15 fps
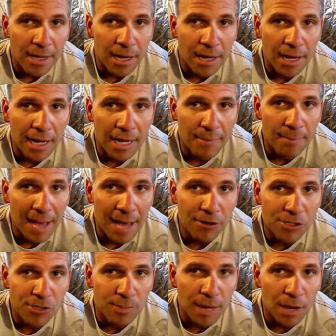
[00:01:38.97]
It
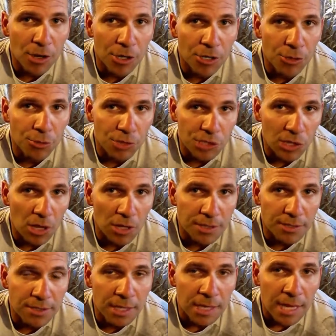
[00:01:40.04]
matters about your
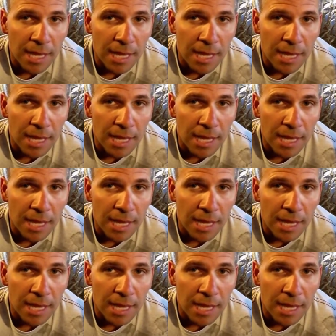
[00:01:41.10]
results,